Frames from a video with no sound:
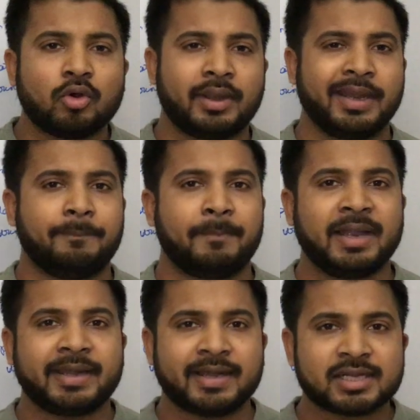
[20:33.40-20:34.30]
not
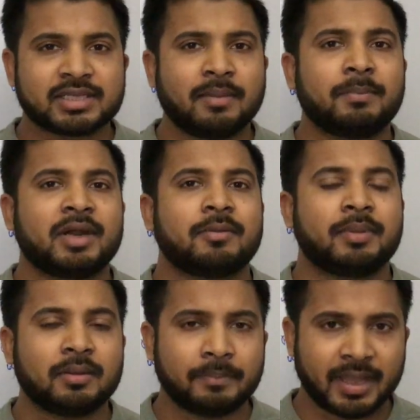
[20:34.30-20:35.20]
penetrate the
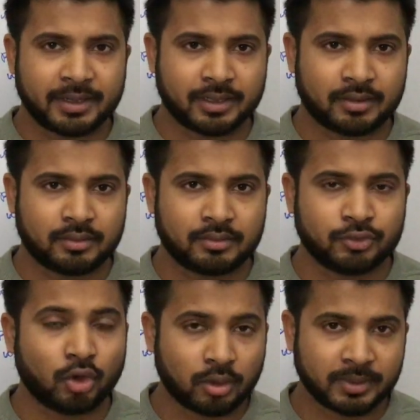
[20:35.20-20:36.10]
blood-brain barrier
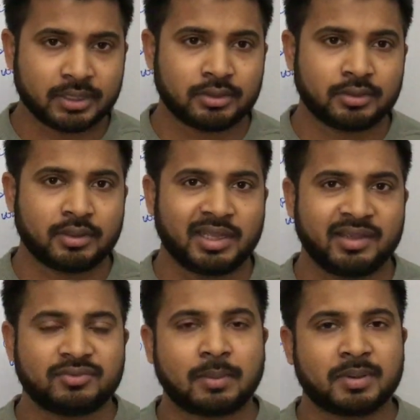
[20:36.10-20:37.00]
normally
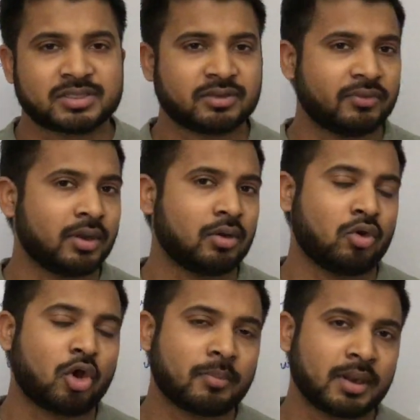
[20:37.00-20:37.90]
if the person will
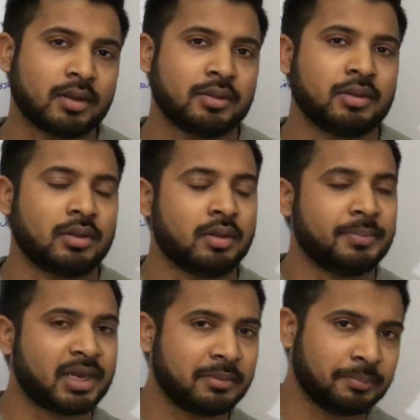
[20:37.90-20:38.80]
normal
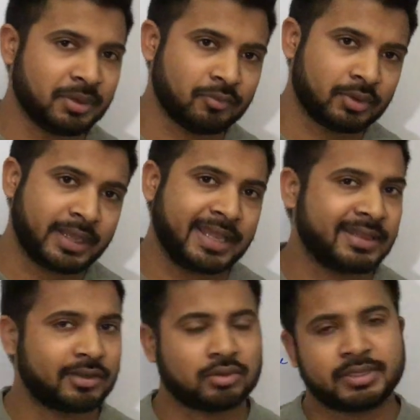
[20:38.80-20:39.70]
vitamin B1 and
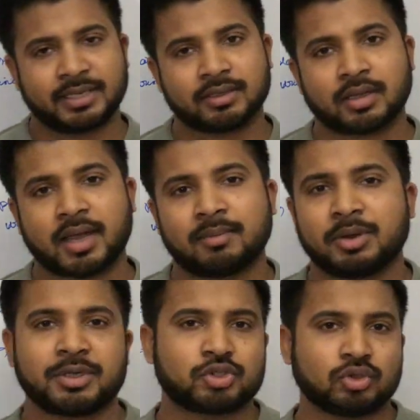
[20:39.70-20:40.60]
the taking the
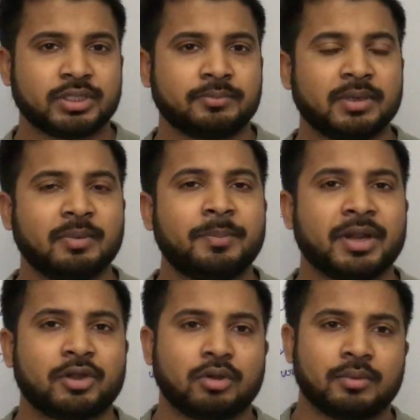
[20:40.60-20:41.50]
carbohydrates, so it will be
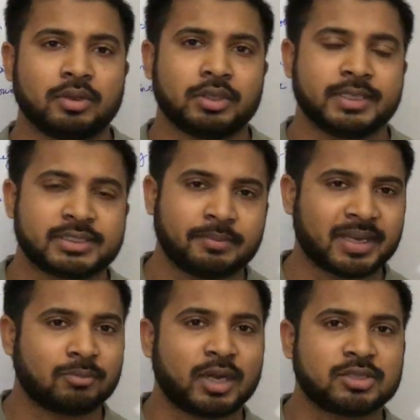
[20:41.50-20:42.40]
breakdown, it's
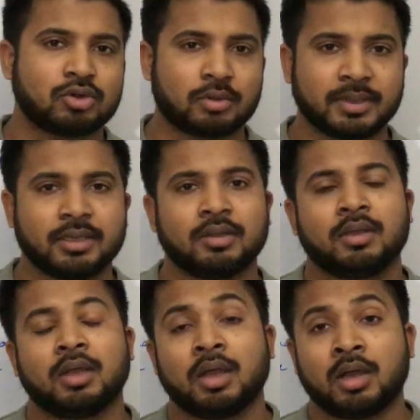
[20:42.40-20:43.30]
metabolized normally.
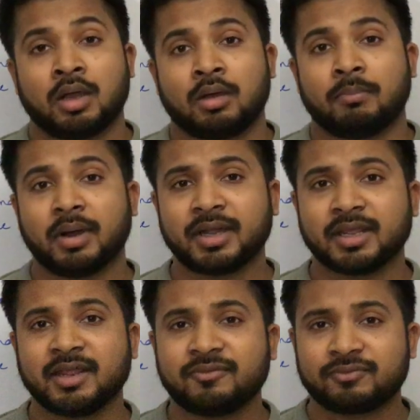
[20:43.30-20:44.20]

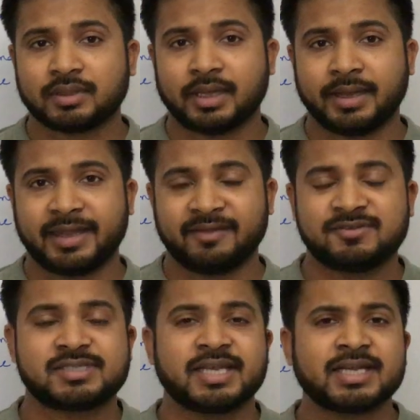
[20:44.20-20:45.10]
But if
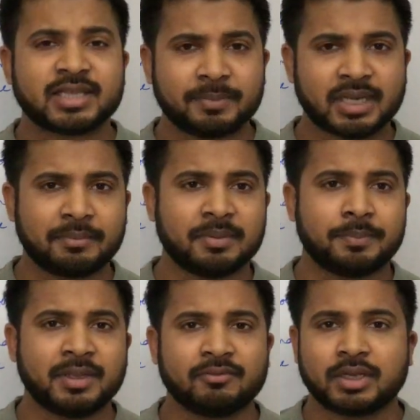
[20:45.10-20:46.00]
deficient the
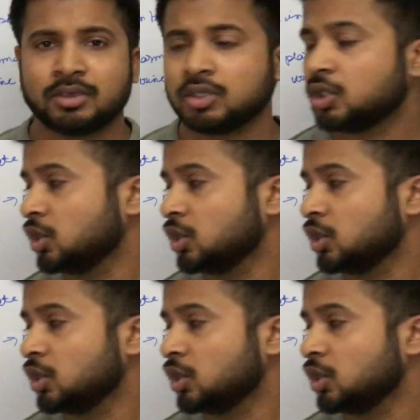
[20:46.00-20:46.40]
vitamin B1,